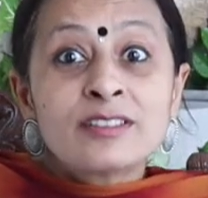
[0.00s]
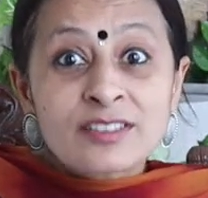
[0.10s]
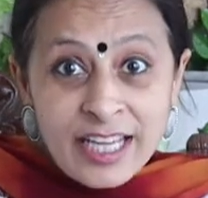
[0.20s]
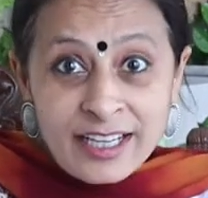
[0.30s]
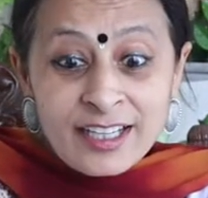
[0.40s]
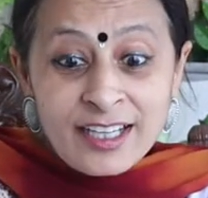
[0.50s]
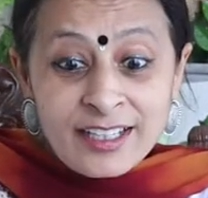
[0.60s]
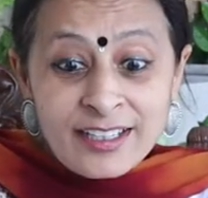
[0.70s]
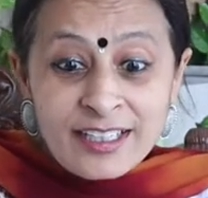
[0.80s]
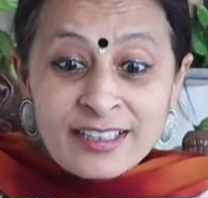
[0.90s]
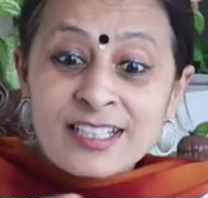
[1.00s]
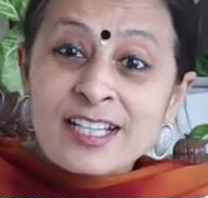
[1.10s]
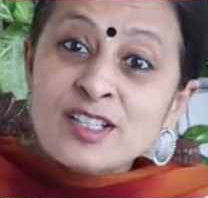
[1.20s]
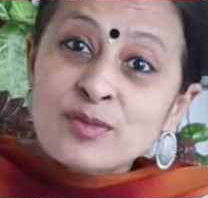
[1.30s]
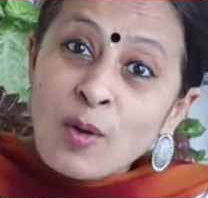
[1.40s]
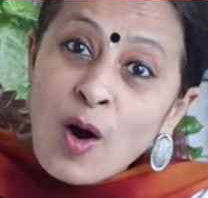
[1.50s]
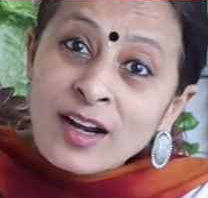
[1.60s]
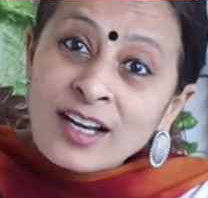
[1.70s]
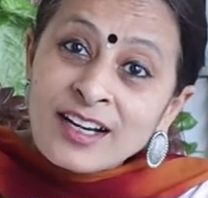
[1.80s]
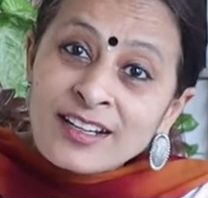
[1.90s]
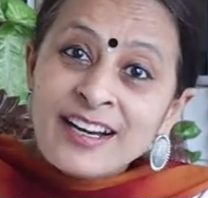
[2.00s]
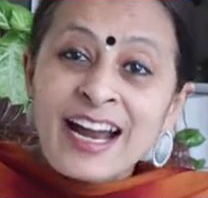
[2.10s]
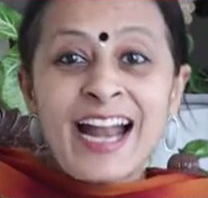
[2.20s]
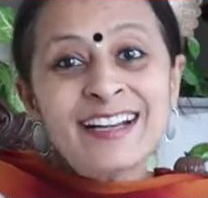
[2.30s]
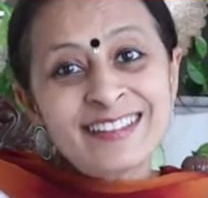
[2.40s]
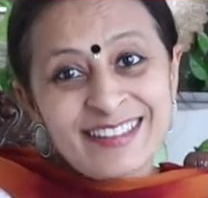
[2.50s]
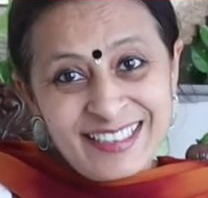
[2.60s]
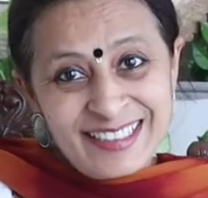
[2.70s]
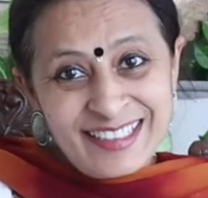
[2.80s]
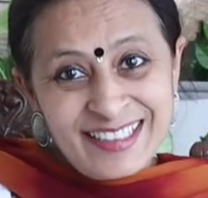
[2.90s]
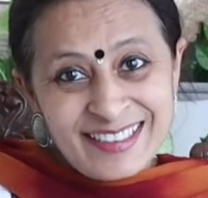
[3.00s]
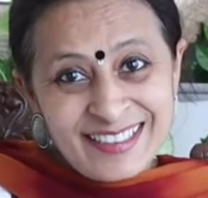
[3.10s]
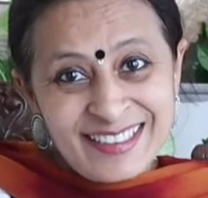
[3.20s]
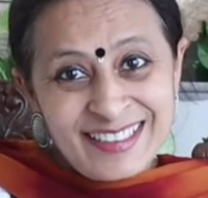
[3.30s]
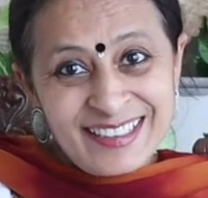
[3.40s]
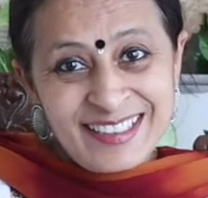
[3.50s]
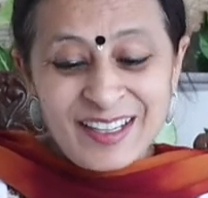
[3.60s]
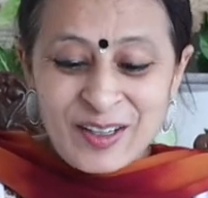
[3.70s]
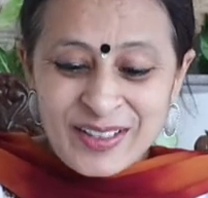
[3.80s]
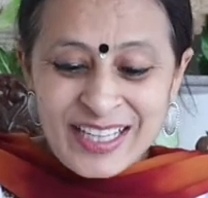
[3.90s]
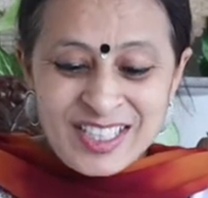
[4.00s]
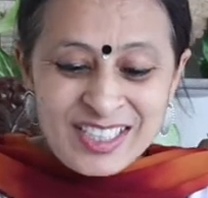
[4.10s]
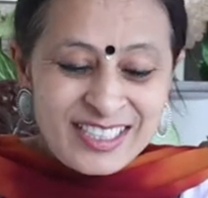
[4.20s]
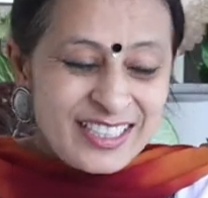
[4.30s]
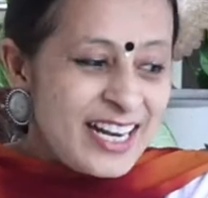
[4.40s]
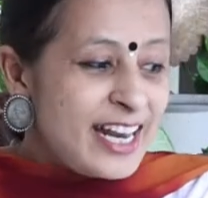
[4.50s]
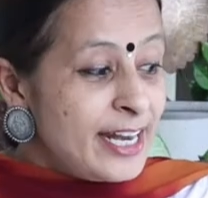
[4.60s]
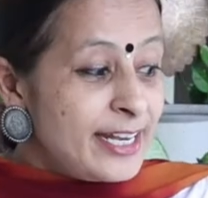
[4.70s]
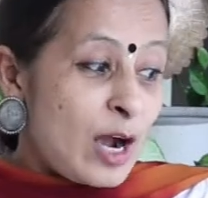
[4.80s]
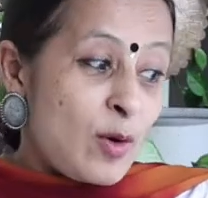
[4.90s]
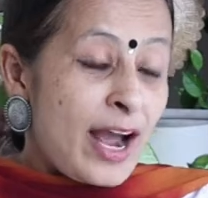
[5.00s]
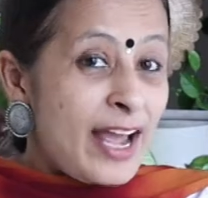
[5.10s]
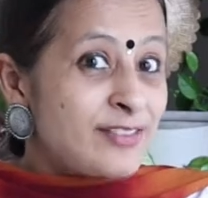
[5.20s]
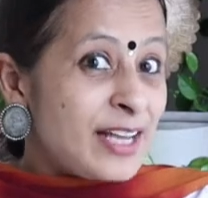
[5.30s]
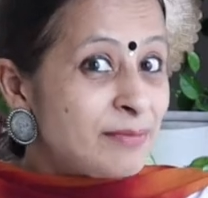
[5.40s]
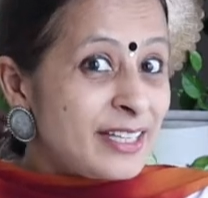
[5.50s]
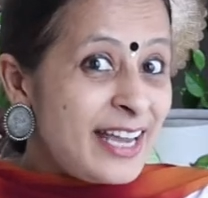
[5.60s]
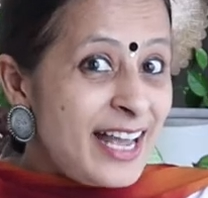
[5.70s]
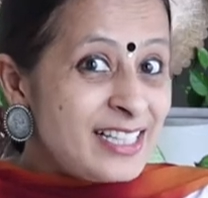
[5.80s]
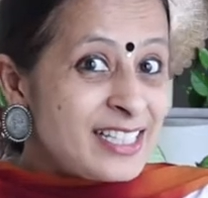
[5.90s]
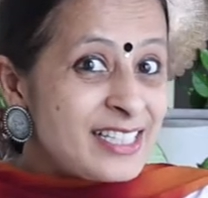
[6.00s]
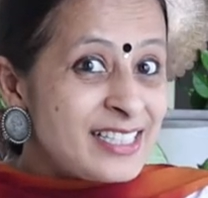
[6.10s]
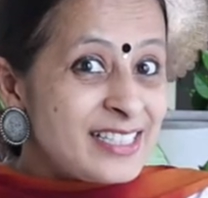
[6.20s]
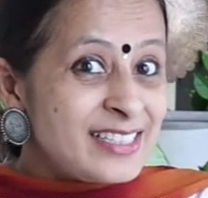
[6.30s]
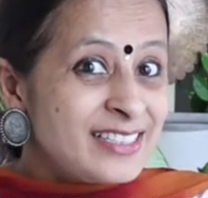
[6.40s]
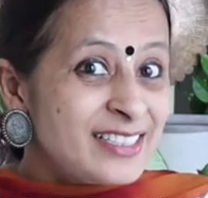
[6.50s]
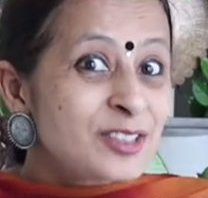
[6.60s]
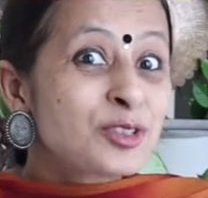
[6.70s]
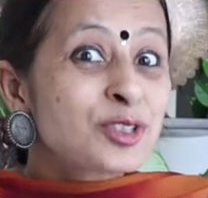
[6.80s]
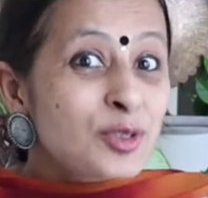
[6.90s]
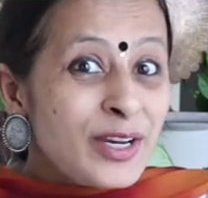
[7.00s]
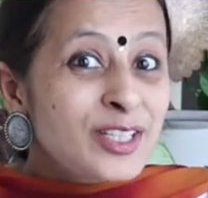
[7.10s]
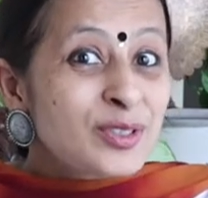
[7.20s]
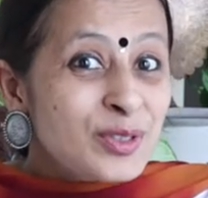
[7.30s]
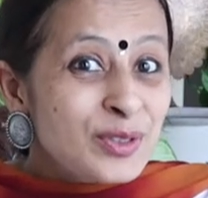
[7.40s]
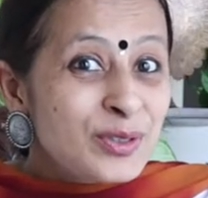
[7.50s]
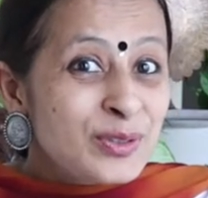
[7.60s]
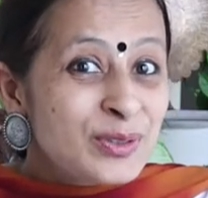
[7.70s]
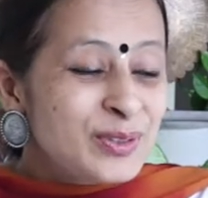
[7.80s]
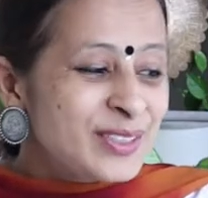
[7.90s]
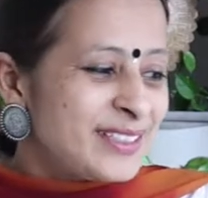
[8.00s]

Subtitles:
thicker, this is smaller and thinner. Okay children, now I have something else to show it to you.